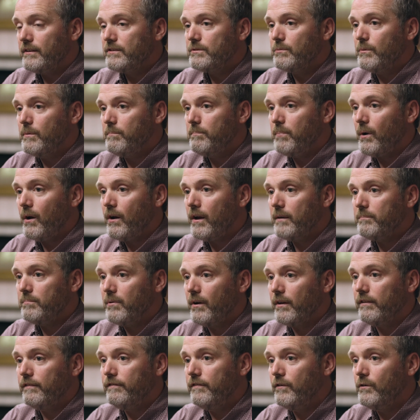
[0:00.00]
to abide
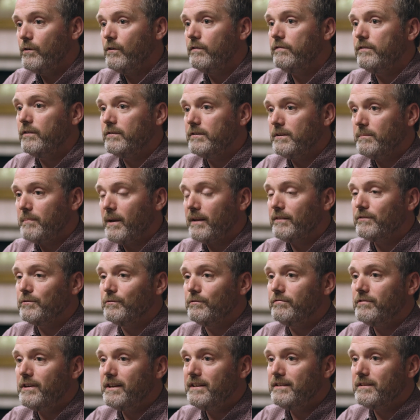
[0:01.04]
by the four fundamental
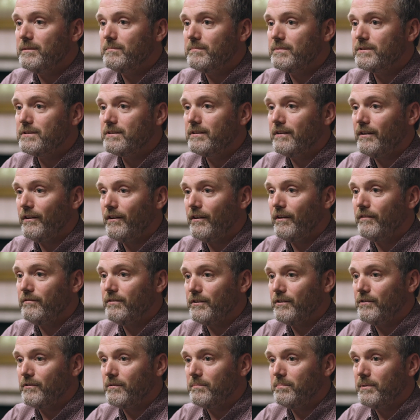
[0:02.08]
freedoms of the
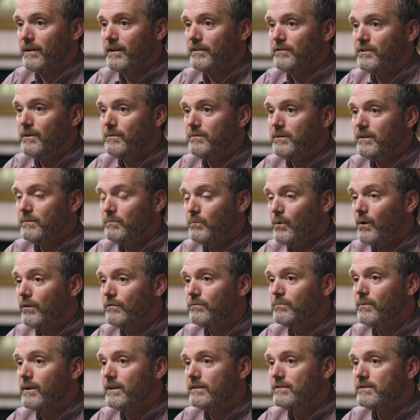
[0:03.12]
European Union, one
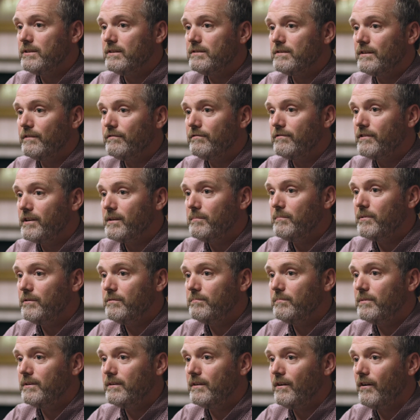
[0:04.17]
of which is the free
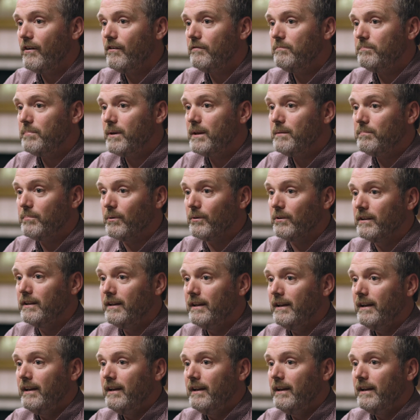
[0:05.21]
movement of people.